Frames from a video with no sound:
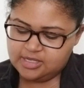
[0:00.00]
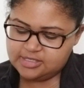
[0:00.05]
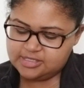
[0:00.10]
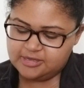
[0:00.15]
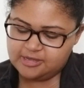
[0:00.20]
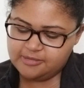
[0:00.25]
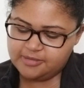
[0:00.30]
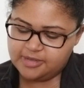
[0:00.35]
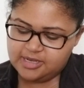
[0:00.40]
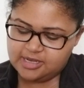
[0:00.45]

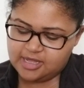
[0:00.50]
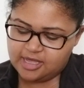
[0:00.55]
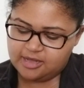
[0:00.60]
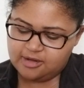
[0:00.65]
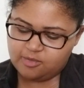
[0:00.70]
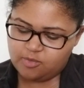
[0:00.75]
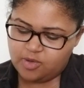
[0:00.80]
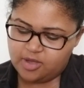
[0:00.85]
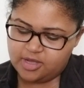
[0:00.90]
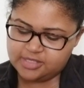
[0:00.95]
Tell me about Knight
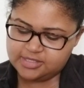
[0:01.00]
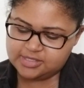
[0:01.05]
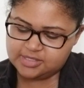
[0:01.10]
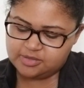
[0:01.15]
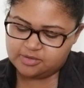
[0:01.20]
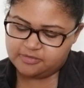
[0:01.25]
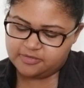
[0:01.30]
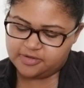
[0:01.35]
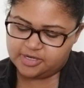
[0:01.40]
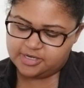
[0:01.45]
of Wands in
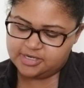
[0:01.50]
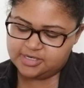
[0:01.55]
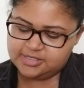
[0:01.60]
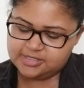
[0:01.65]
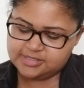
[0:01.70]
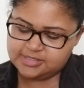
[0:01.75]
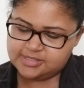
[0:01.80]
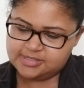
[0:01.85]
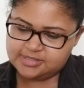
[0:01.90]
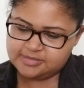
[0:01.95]

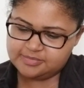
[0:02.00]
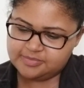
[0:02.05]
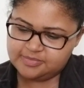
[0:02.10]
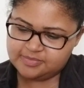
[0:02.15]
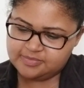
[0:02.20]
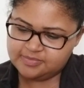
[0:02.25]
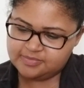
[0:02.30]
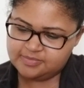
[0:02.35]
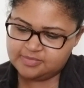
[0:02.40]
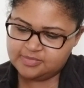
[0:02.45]
reverse.
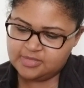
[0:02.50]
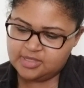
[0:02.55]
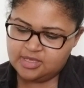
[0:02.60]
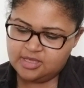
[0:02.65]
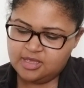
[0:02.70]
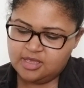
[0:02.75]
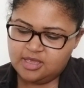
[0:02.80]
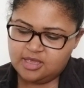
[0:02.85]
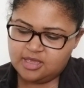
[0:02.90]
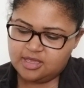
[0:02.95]

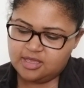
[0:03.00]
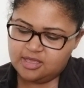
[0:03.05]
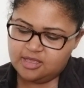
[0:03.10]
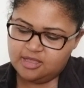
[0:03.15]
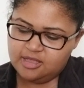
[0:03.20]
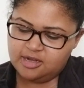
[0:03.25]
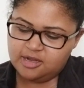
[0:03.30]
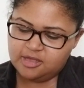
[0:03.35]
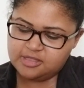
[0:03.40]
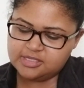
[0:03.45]

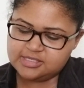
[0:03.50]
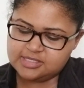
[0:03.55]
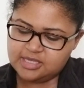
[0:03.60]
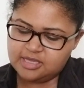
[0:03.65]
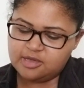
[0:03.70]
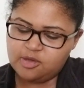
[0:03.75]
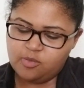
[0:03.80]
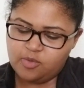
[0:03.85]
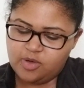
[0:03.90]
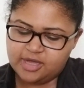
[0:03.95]
You know, this
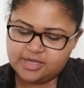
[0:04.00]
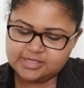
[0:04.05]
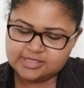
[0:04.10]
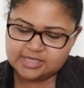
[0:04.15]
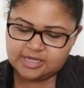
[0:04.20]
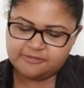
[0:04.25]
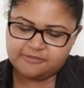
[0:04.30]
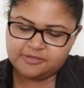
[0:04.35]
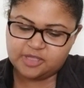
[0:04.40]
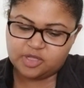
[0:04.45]
King of Wands,
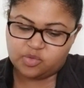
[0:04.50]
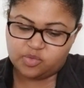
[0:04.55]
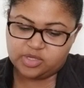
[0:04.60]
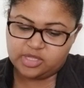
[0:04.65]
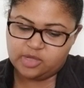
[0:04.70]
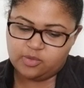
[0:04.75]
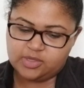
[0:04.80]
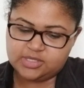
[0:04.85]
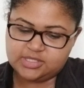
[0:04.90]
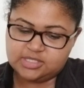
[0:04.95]
I feel like
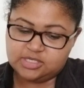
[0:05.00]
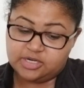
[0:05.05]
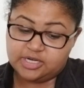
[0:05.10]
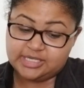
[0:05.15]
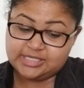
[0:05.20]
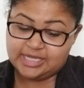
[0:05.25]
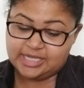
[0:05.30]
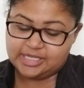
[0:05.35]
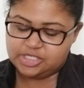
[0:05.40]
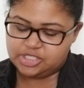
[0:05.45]
really wants your
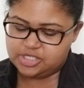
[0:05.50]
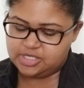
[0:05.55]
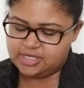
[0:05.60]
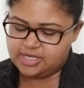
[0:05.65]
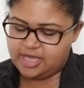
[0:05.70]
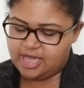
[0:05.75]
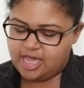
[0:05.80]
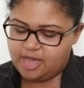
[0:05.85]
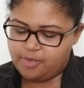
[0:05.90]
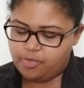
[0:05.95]
attention
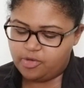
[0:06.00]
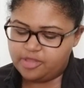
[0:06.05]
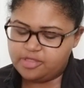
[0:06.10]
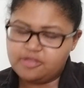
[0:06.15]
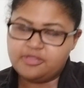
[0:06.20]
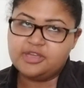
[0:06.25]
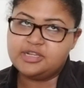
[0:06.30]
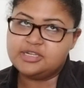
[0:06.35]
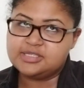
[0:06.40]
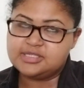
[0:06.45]
cap,
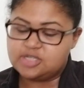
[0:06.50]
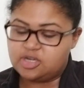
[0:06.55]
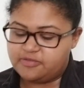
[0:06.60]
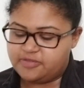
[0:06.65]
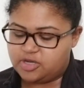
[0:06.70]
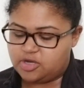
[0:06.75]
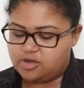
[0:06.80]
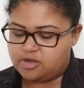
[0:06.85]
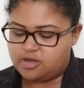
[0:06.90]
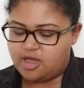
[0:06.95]
whether they deserve
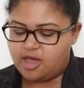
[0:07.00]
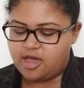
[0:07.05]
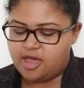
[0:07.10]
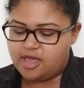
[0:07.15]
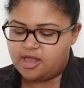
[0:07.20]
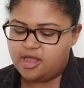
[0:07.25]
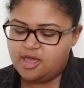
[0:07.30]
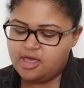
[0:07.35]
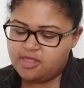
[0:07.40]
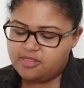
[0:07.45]
it or
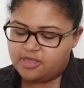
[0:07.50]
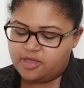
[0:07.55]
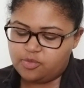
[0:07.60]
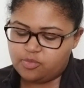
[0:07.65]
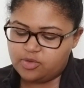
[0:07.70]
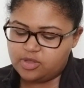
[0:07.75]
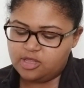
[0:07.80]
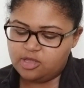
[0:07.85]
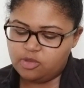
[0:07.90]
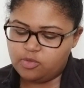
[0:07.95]
not. They
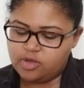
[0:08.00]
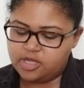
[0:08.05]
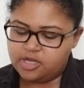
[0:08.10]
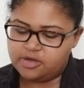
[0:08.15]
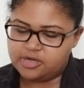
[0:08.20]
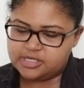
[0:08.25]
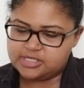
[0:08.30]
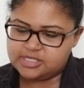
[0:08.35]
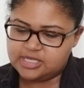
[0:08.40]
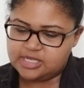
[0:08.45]
really want
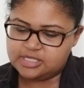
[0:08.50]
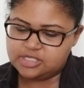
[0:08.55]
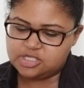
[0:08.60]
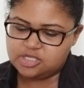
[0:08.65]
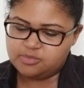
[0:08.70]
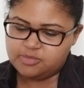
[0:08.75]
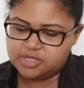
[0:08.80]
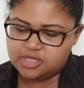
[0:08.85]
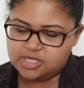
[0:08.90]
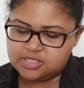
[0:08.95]
your
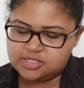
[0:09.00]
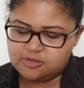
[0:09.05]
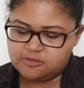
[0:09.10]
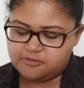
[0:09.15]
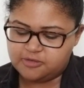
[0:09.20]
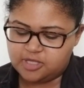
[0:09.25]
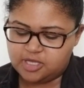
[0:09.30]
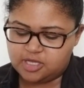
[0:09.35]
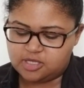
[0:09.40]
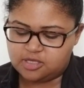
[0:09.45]
attention, but they do
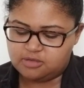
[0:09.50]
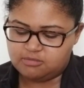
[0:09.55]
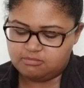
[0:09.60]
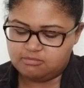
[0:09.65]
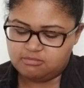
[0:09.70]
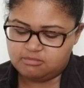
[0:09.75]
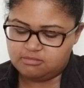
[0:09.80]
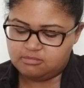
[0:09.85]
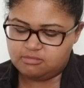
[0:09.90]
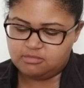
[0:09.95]
feel like,
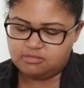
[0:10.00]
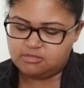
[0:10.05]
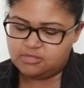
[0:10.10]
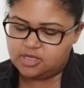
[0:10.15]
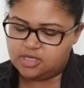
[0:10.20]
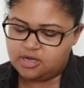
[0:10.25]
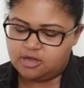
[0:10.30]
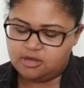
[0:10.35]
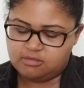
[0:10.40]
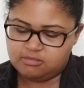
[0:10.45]

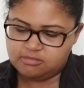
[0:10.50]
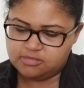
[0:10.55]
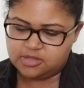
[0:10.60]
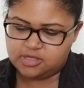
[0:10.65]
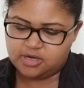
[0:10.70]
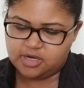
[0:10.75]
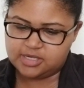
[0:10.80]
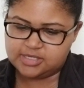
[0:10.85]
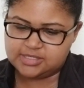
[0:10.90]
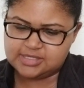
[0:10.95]
you know,
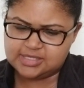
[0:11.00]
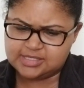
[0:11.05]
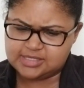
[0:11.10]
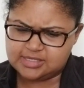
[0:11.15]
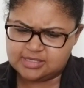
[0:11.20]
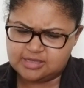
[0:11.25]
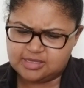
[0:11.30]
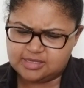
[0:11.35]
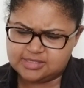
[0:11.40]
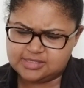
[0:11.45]
there is
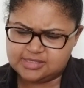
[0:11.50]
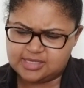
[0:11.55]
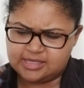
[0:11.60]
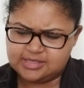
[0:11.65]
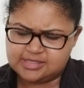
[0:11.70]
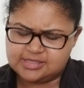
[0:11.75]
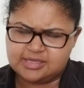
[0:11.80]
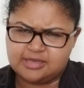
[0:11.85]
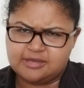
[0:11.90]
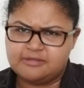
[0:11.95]
this
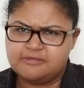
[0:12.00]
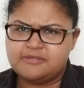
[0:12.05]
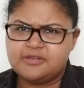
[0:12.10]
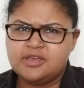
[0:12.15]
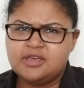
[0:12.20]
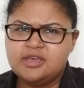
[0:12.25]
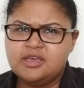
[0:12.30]
sense of